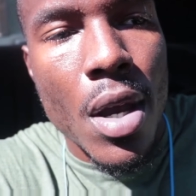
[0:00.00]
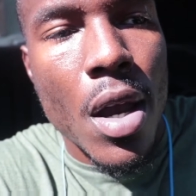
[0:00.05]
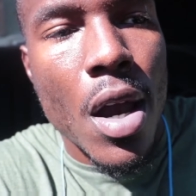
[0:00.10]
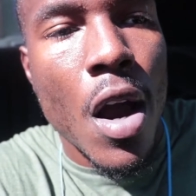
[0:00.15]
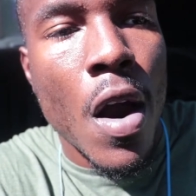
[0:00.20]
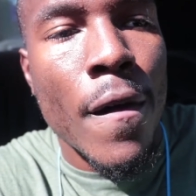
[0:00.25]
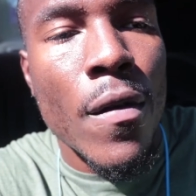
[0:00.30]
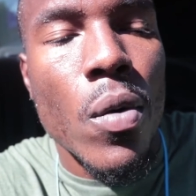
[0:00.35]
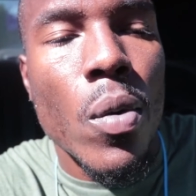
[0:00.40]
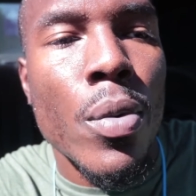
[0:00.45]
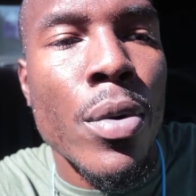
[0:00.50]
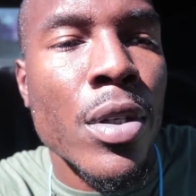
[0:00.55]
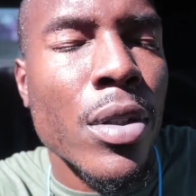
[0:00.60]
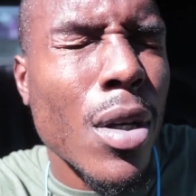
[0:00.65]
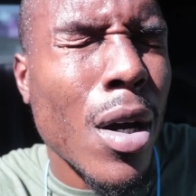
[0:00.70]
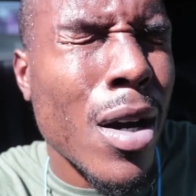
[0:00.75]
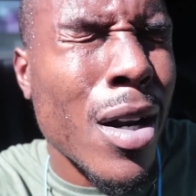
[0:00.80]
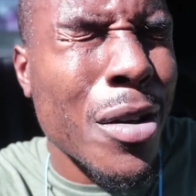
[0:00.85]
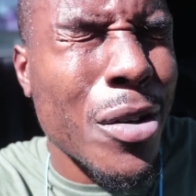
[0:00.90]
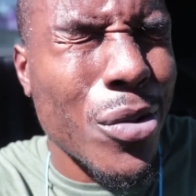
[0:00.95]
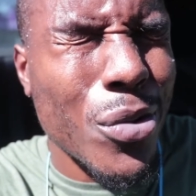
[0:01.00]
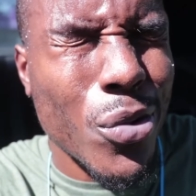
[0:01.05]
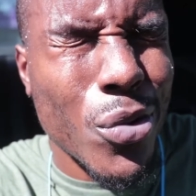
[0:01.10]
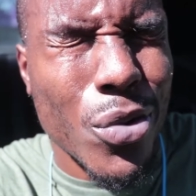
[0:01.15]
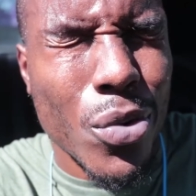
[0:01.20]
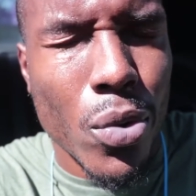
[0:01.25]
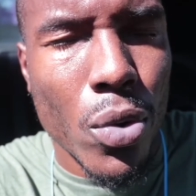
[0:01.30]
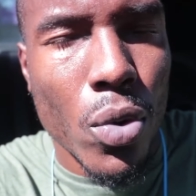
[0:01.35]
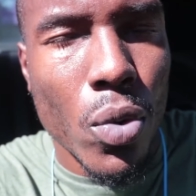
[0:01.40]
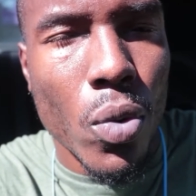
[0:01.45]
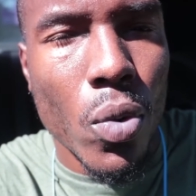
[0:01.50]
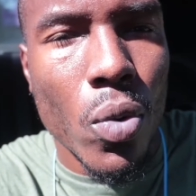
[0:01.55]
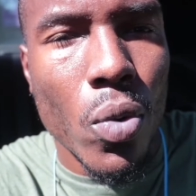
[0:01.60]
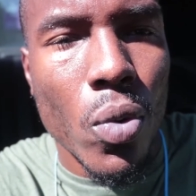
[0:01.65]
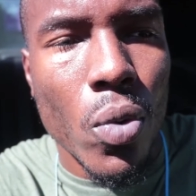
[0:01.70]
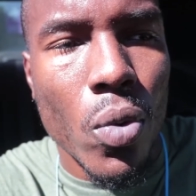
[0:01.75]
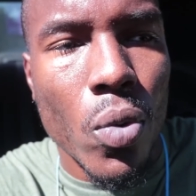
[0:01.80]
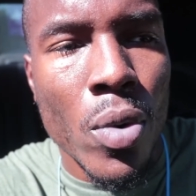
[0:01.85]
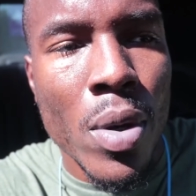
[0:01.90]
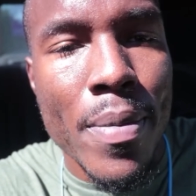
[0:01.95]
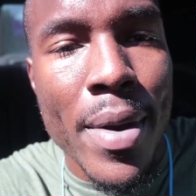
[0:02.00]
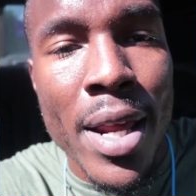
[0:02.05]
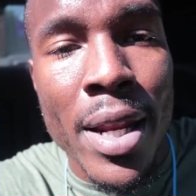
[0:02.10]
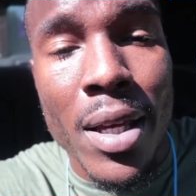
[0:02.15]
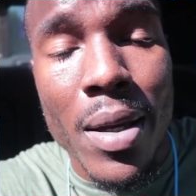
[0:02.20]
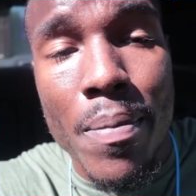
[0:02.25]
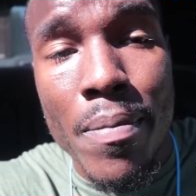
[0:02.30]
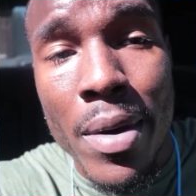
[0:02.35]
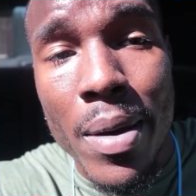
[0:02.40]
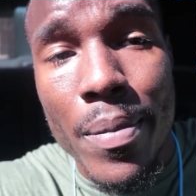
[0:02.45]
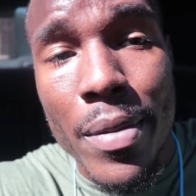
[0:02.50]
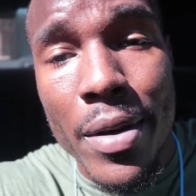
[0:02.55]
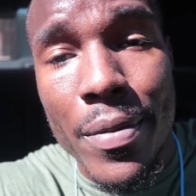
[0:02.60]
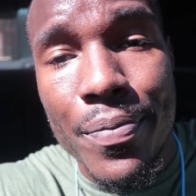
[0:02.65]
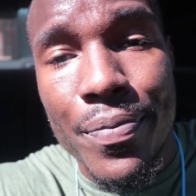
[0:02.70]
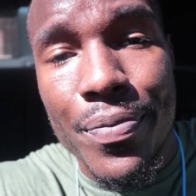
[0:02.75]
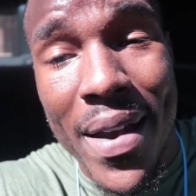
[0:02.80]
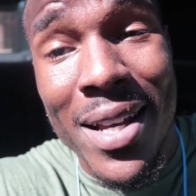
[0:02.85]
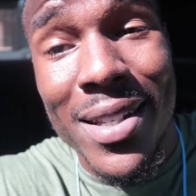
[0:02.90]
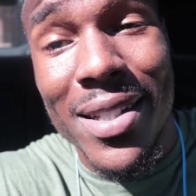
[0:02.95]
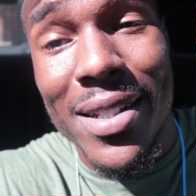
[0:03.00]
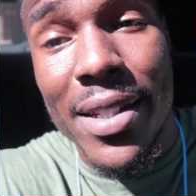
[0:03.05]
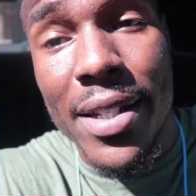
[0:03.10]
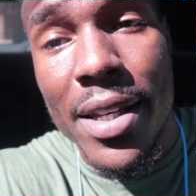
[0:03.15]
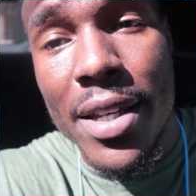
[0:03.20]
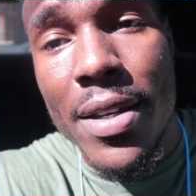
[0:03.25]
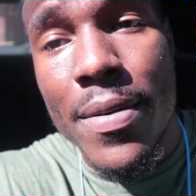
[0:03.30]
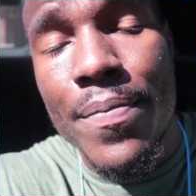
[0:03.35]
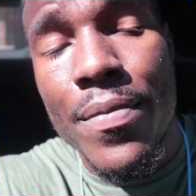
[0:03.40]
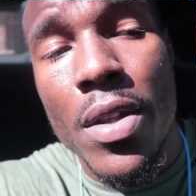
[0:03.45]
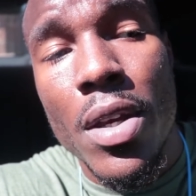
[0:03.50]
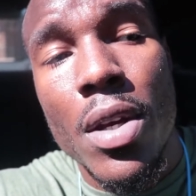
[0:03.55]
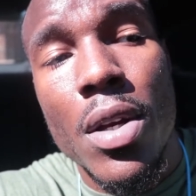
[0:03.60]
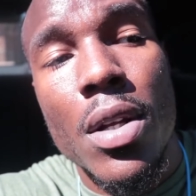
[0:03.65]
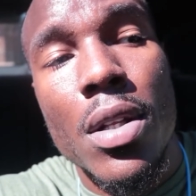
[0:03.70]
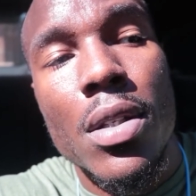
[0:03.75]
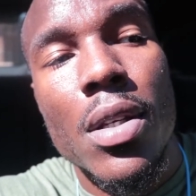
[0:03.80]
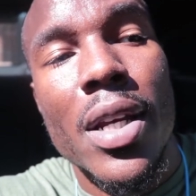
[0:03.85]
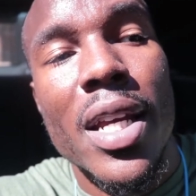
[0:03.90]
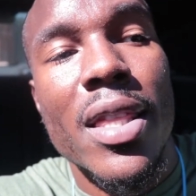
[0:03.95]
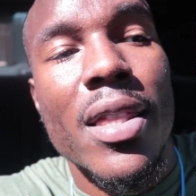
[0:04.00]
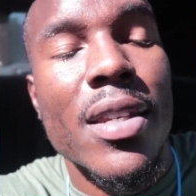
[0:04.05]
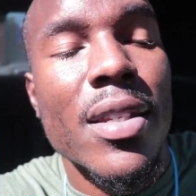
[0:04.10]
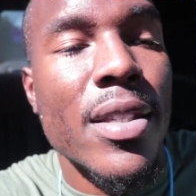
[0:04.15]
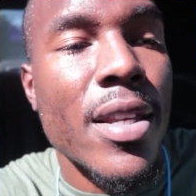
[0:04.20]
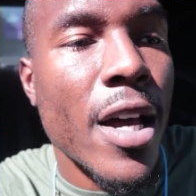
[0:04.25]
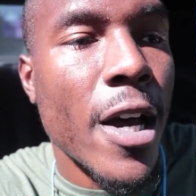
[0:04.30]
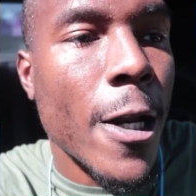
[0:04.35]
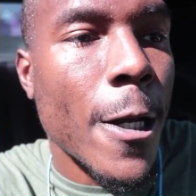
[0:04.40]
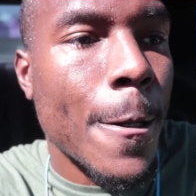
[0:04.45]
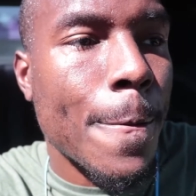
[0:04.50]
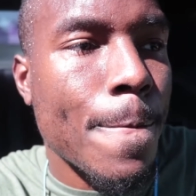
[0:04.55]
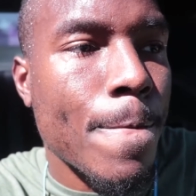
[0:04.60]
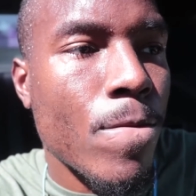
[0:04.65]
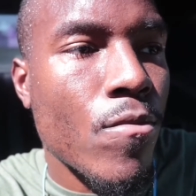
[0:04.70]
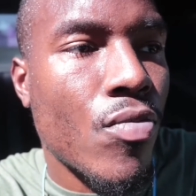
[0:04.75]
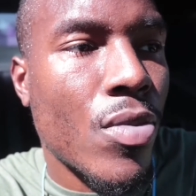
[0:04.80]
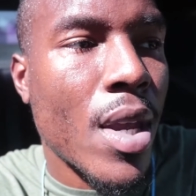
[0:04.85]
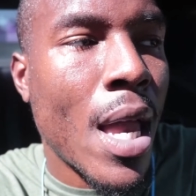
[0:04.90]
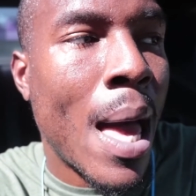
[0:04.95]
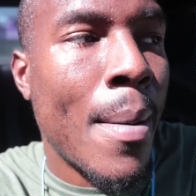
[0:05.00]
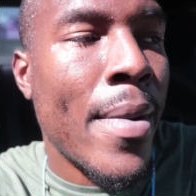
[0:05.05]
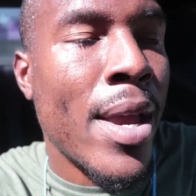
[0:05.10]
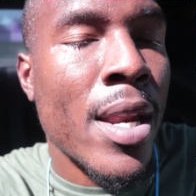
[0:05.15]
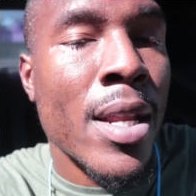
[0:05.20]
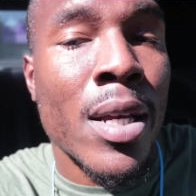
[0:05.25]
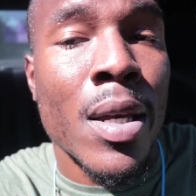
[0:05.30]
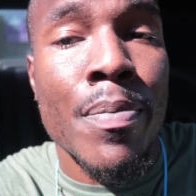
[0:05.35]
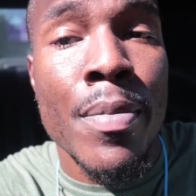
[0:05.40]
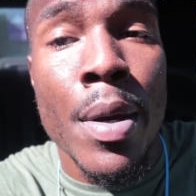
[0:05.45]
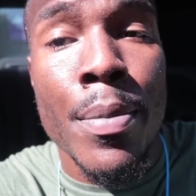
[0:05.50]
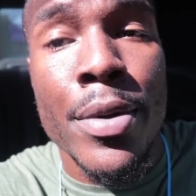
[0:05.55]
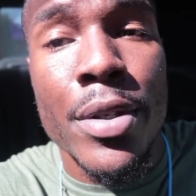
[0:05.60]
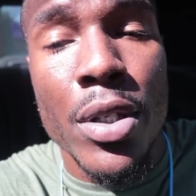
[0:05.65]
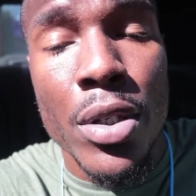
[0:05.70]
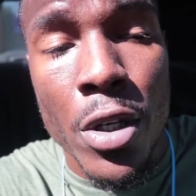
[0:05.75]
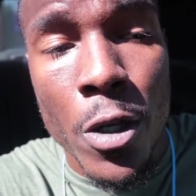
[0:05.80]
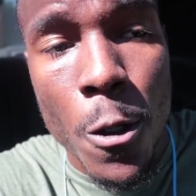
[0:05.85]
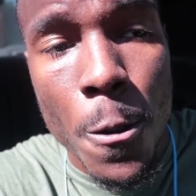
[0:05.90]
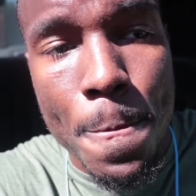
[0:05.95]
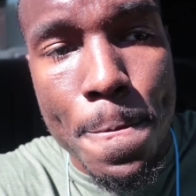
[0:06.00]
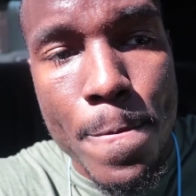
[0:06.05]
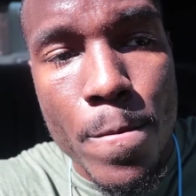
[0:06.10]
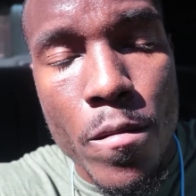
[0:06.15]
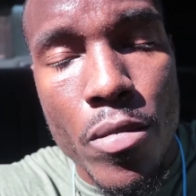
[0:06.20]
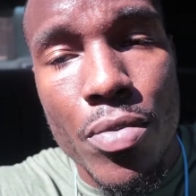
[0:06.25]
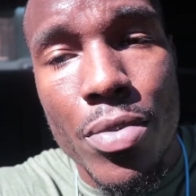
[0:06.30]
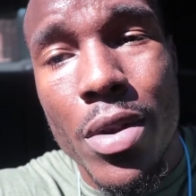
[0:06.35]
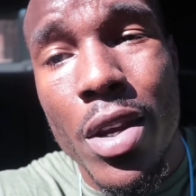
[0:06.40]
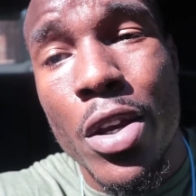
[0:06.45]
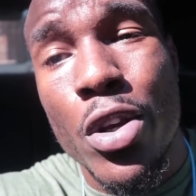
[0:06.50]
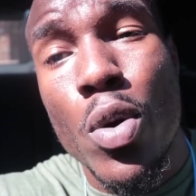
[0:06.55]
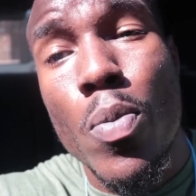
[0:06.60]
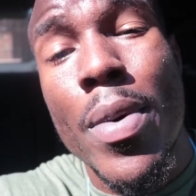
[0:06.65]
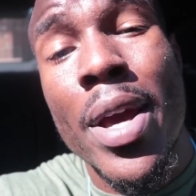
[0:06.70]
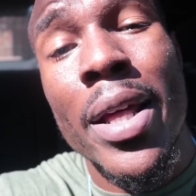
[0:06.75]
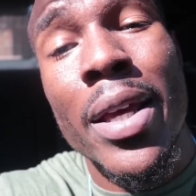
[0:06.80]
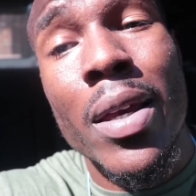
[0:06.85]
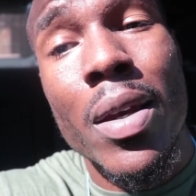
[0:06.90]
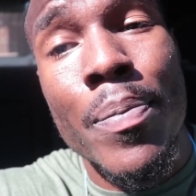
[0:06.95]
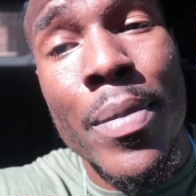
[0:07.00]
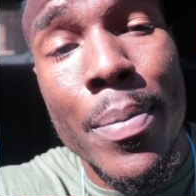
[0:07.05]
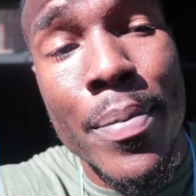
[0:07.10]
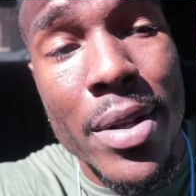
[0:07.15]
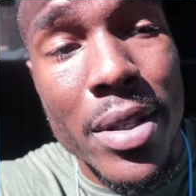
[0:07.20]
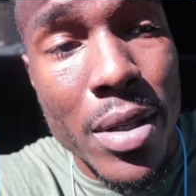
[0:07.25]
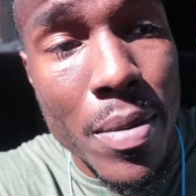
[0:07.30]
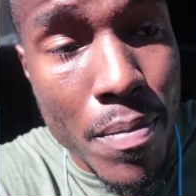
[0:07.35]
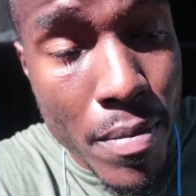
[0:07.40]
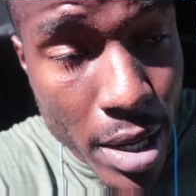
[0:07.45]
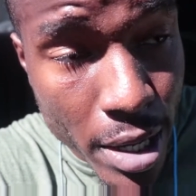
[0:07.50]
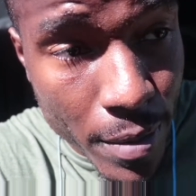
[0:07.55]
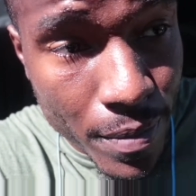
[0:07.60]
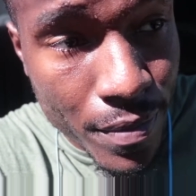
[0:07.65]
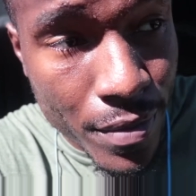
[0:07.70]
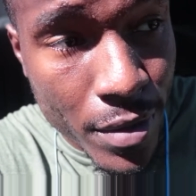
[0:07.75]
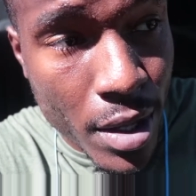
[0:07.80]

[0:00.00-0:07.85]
However, when we started, we made a commitment as a team to get this done. I made a commitment to you, and you made a commitment to me.